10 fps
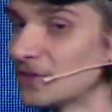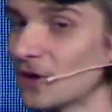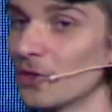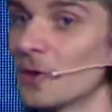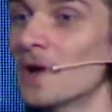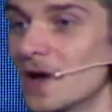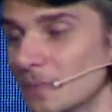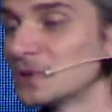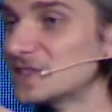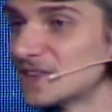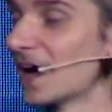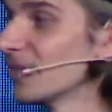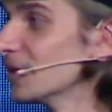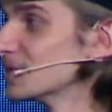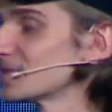and tell them, please
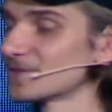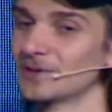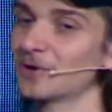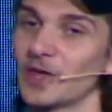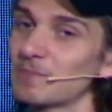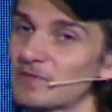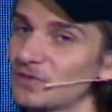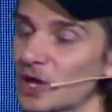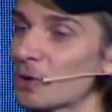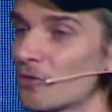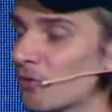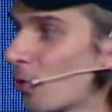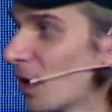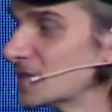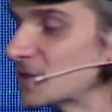add this, they'd be flooded with
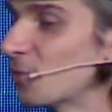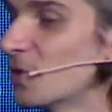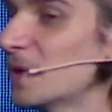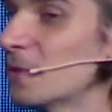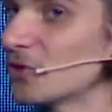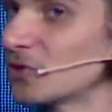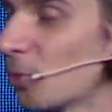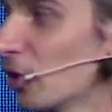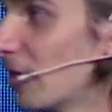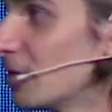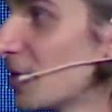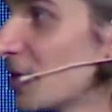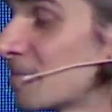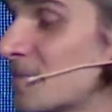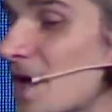requests and they wouldn't be able to support
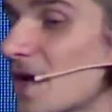everything,